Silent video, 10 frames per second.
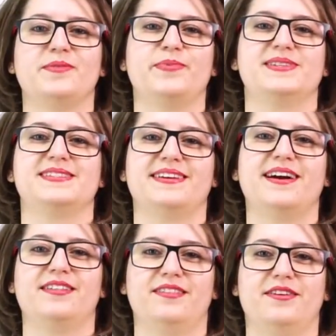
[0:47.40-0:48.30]
the best
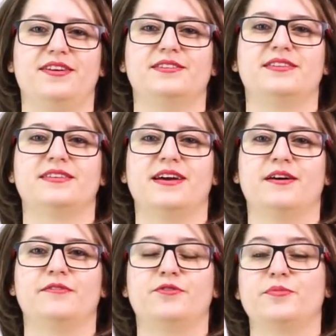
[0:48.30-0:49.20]
thing I learned
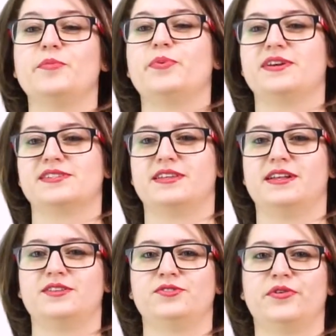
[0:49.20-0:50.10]
for me
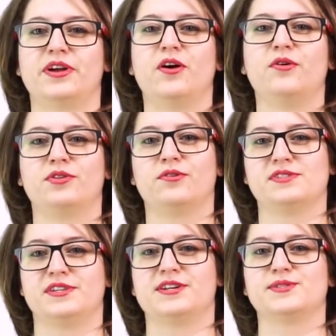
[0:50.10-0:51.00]
personally during all
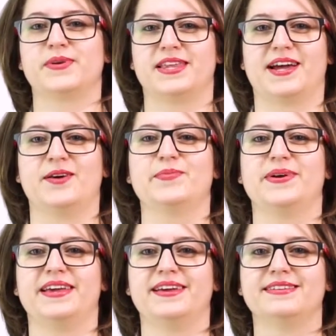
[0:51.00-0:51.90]
those years with the
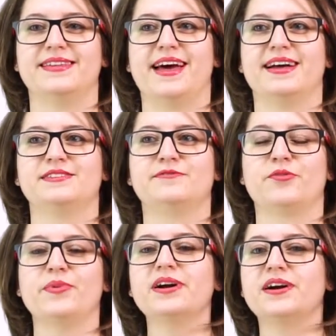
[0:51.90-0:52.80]
company. That
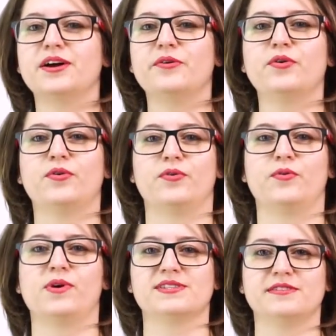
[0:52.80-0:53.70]
from a girl
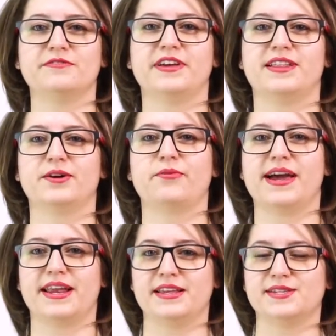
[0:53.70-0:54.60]
who wasn't feeling
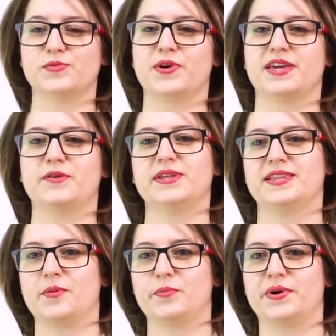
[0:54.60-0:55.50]
quite at ease working
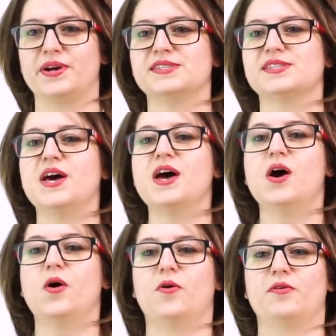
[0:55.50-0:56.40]
with numbers
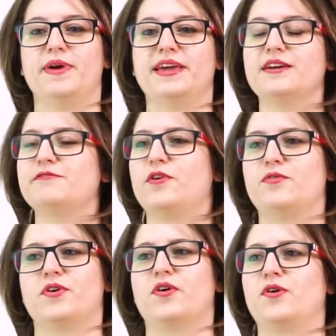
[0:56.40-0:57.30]
or making
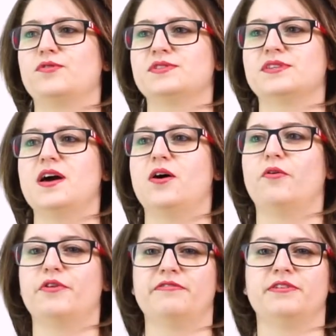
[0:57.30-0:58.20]
phone calls
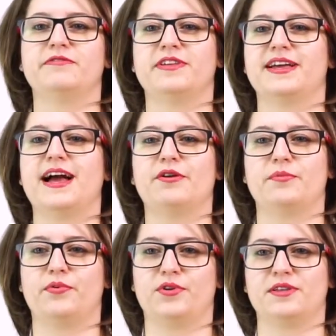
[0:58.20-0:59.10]
or even filling out
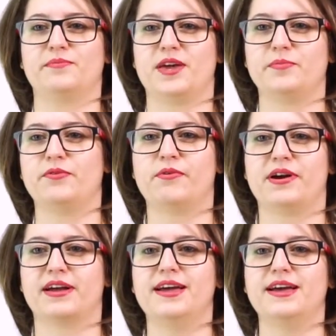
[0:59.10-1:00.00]
important
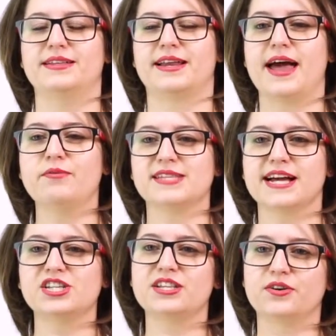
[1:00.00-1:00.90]
paperwork, that I was
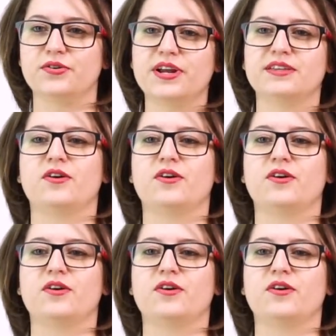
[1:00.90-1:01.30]
actually good at